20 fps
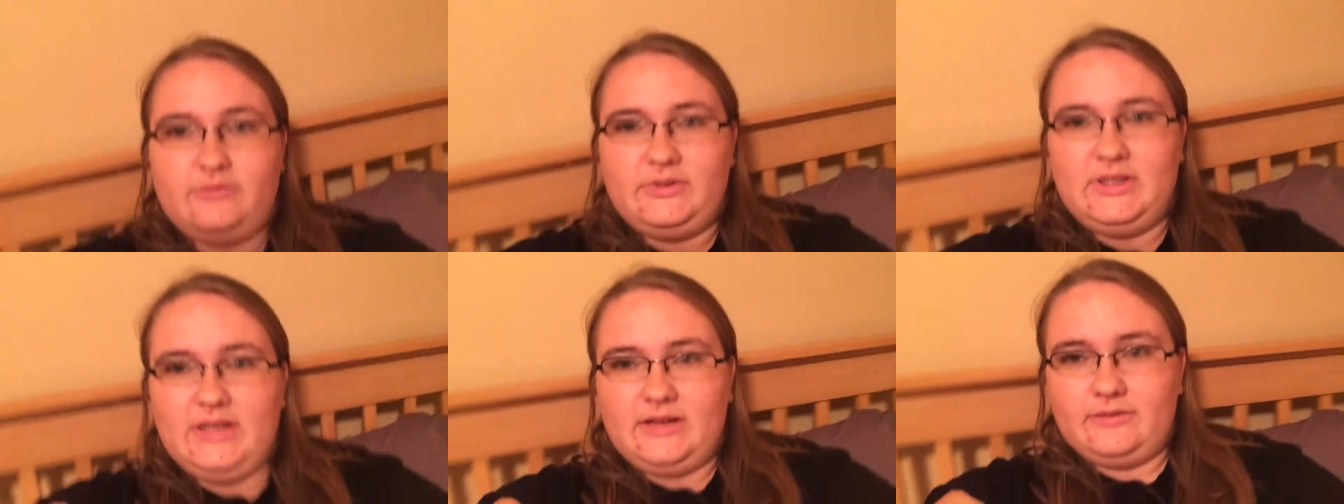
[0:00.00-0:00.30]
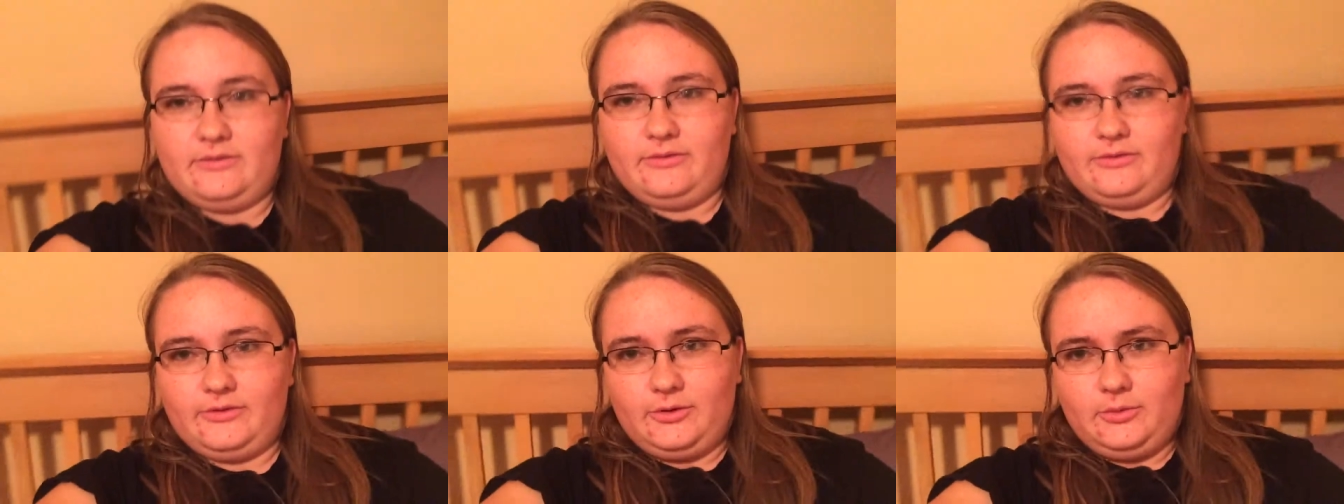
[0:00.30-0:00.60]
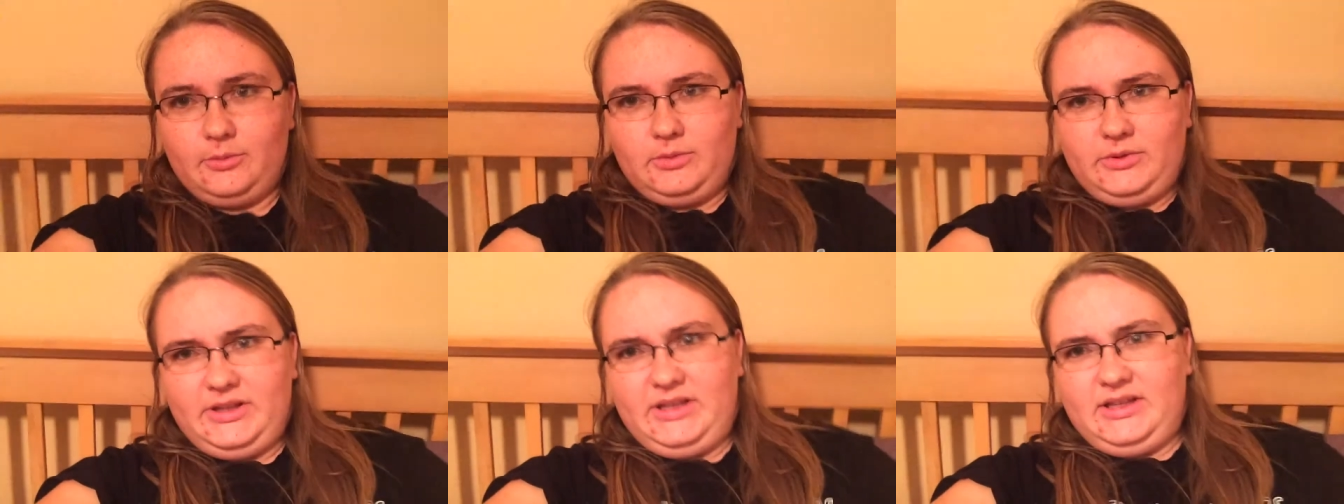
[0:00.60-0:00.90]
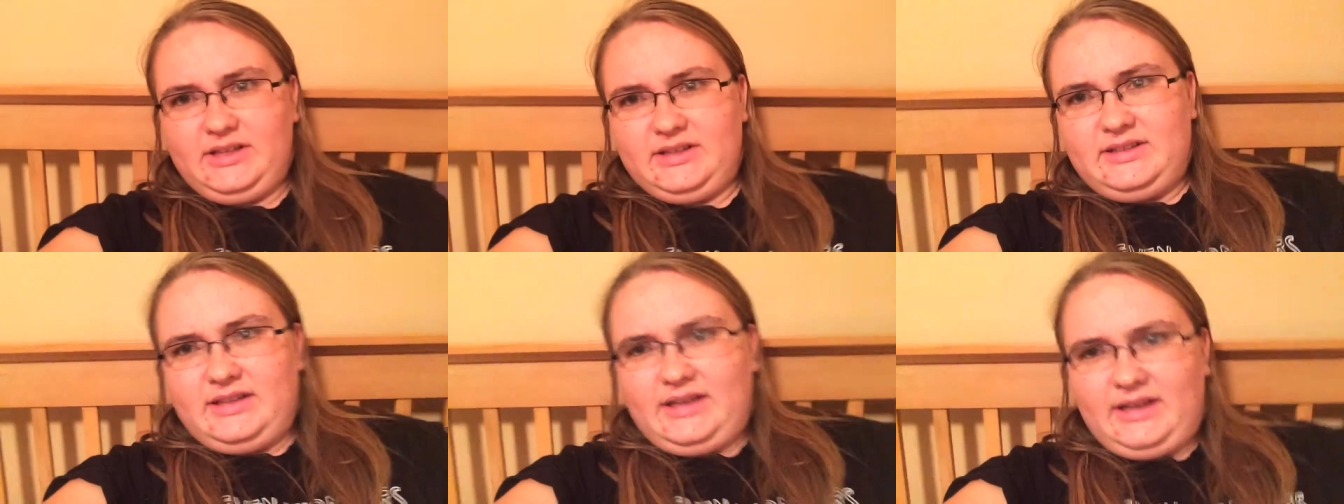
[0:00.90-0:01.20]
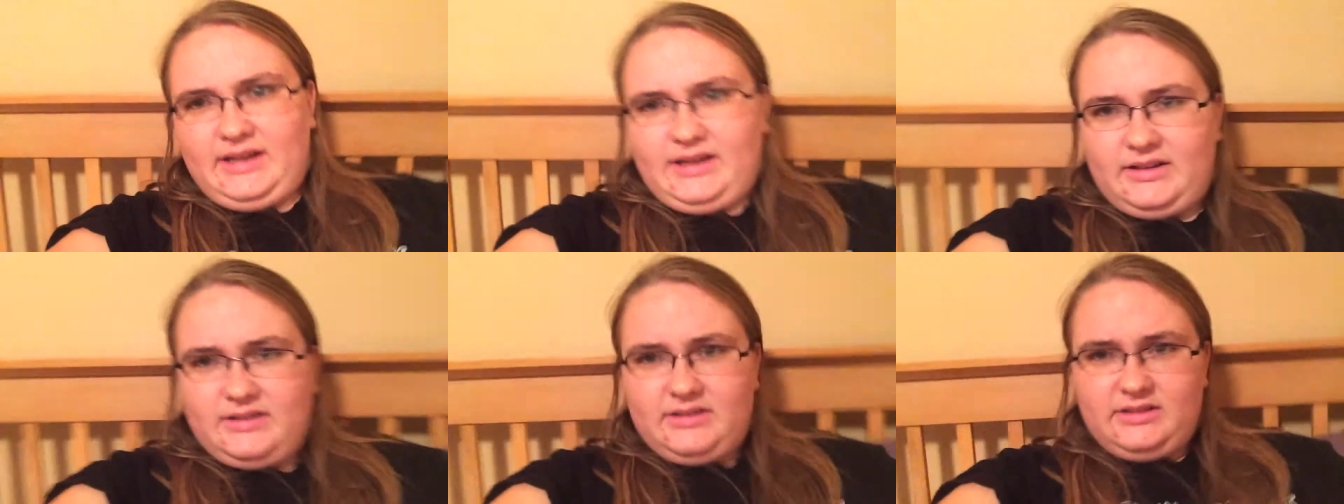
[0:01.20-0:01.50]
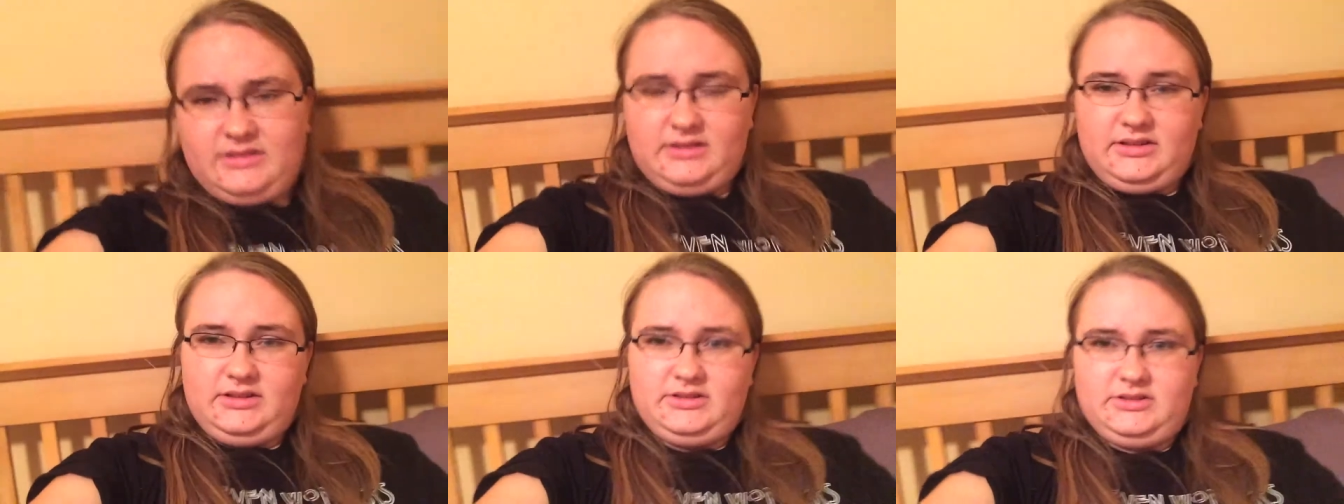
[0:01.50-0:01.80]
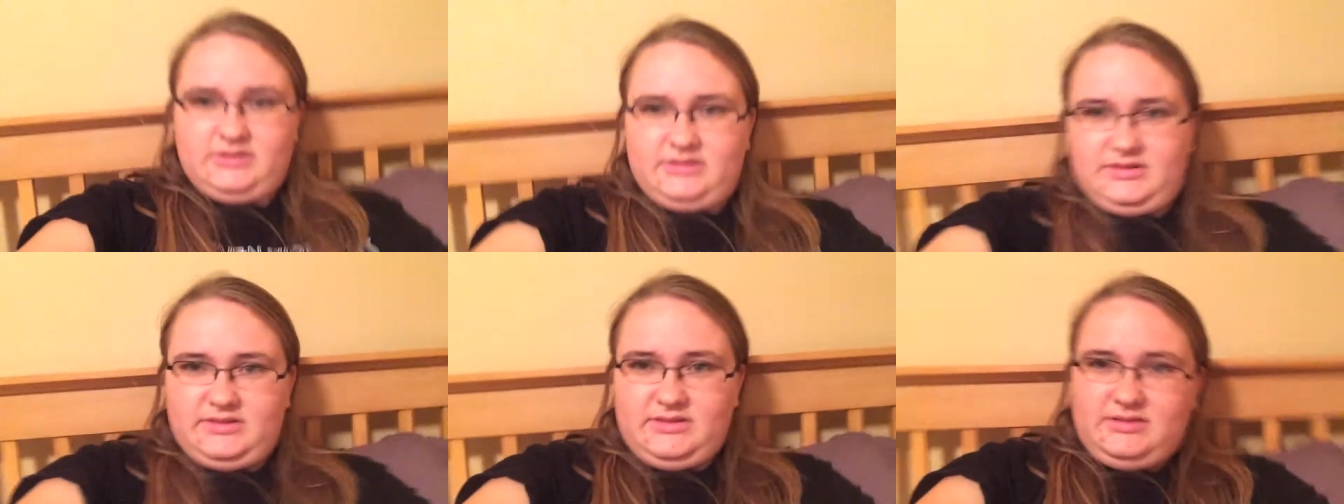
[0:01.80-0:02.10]
got verbally attacked and he
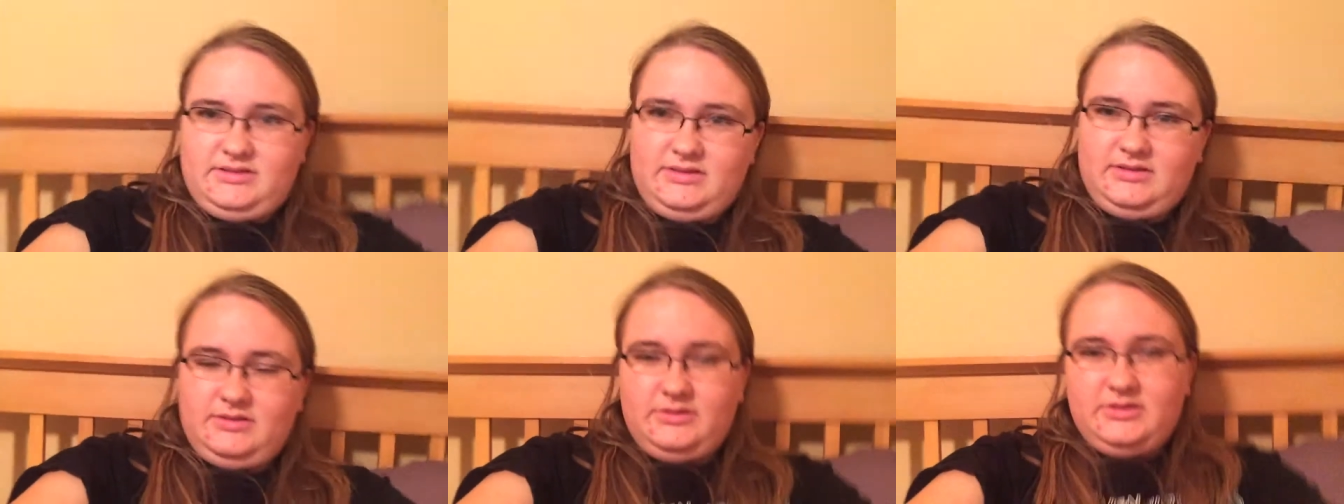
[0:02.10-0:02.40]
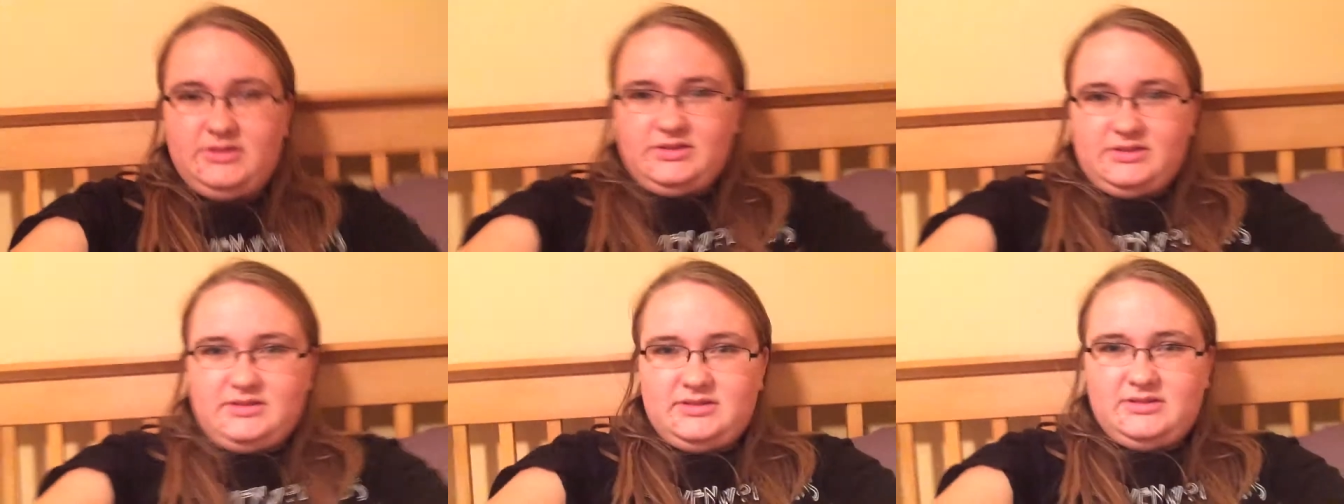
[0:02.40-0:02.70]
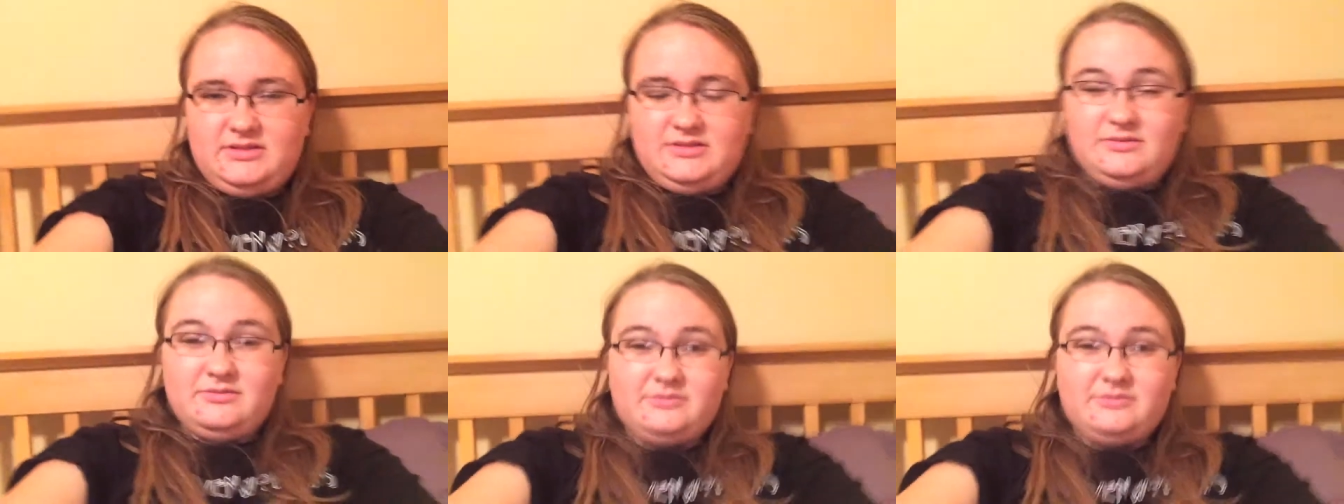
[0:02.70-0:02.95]
just it just